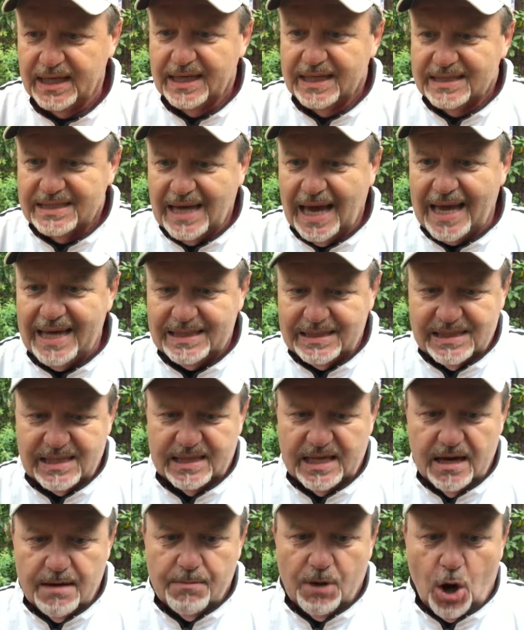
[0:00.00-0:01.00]
takes
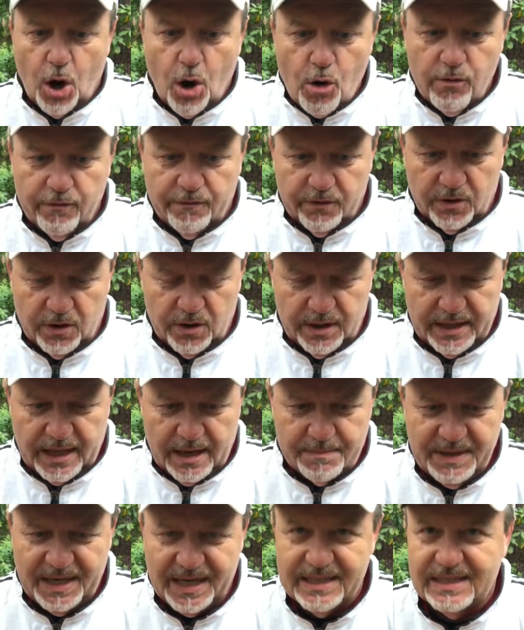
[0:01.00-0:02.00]
them over and they
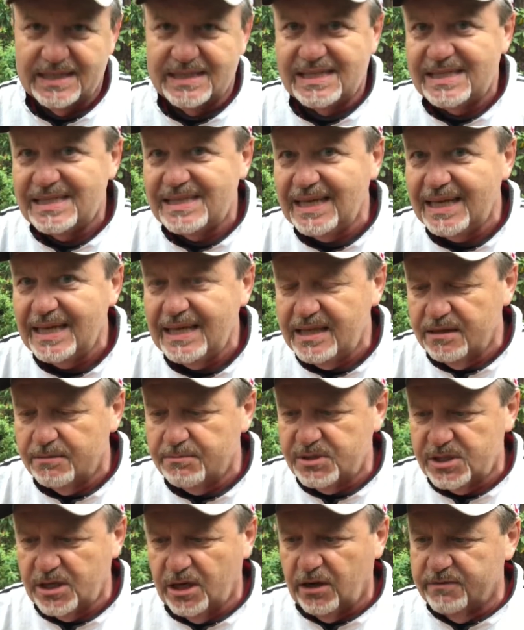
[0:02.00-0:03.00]
begin to see
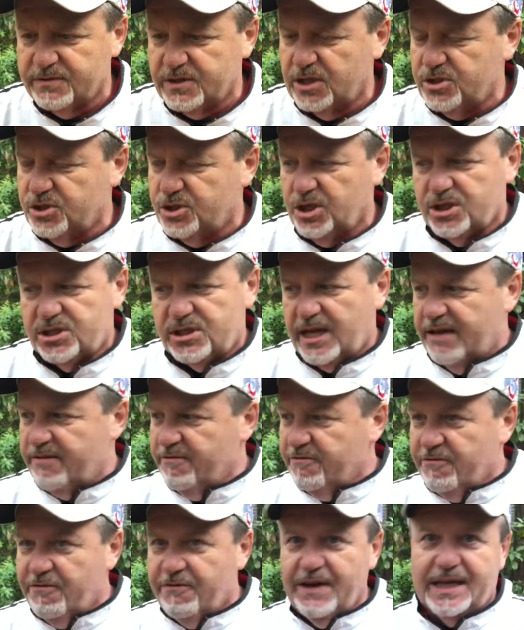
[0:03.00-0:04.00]
themselves as just a
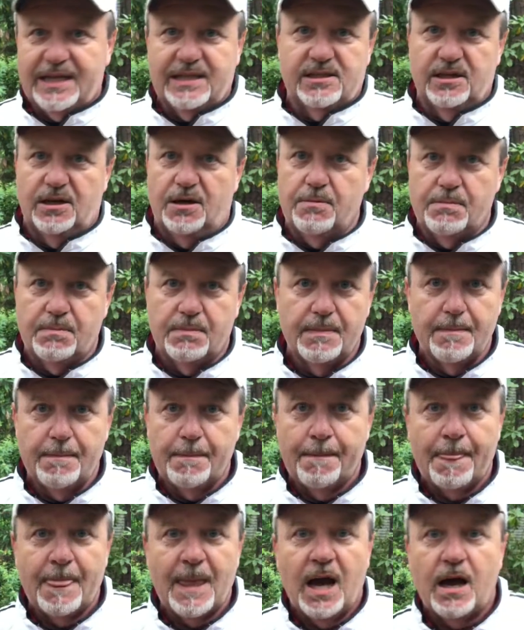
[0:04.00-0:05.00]
victim
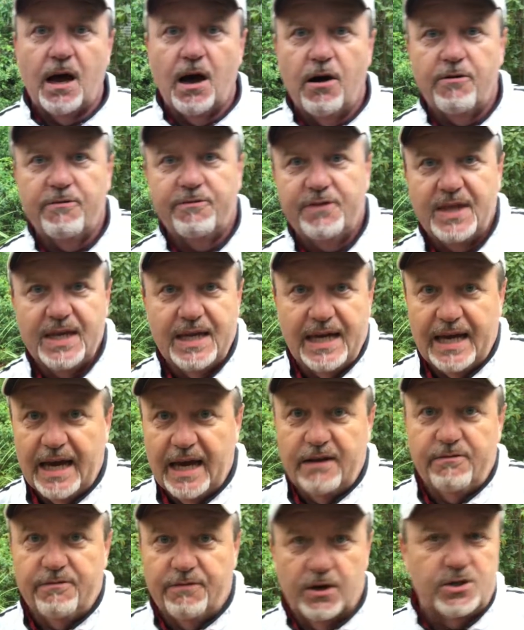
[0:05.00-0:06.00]
of the
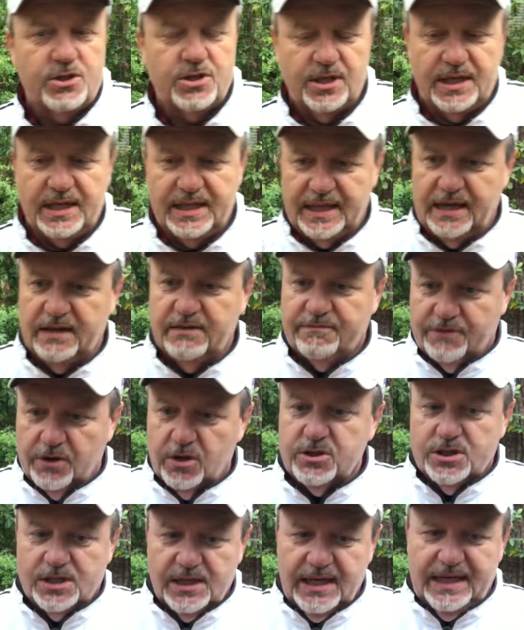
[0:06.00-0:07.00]
adversity. The
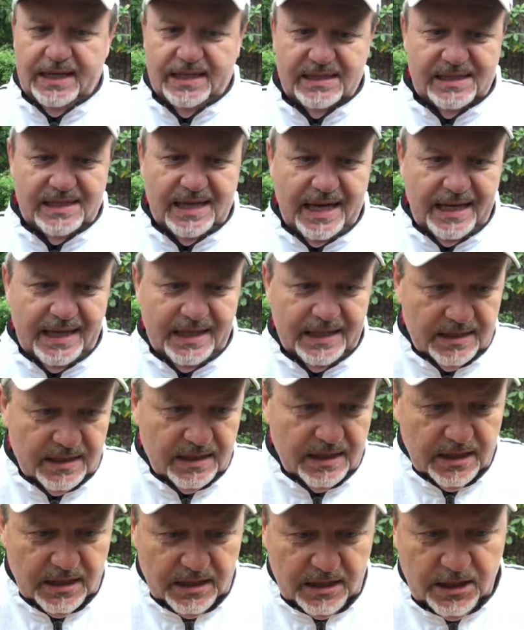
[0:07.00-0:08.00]
adversity has taken
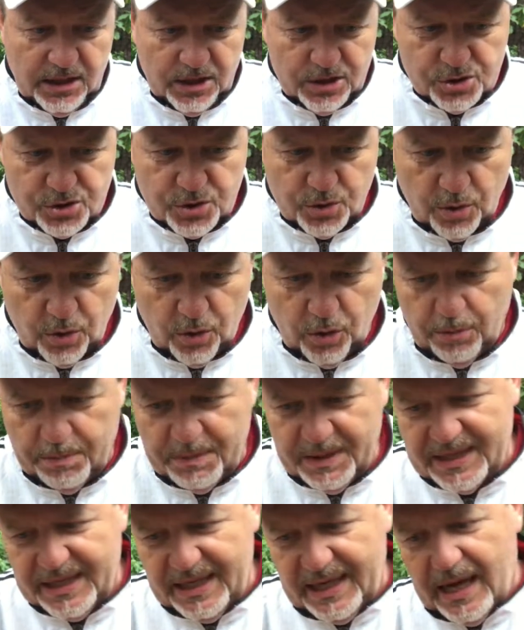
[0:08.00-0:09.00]
control.
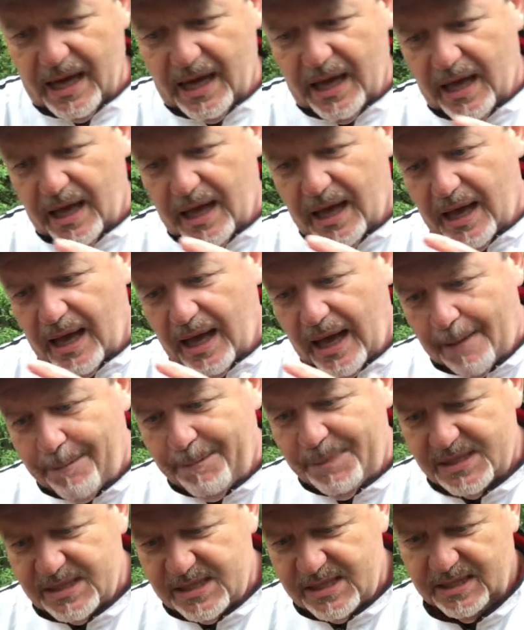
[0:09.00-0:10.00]
But the
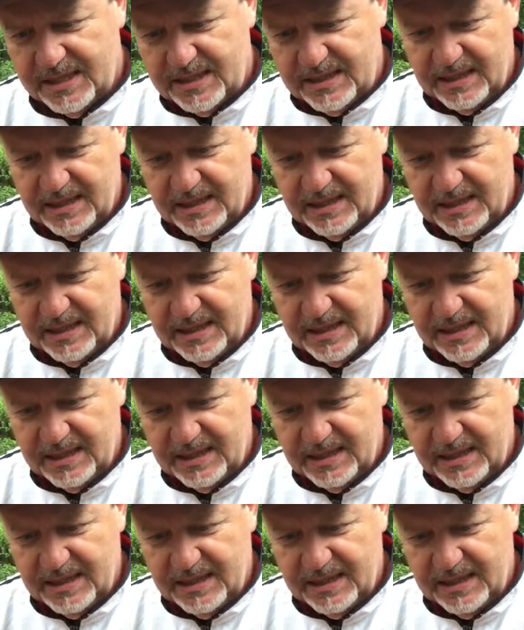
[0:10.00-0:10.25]
opposite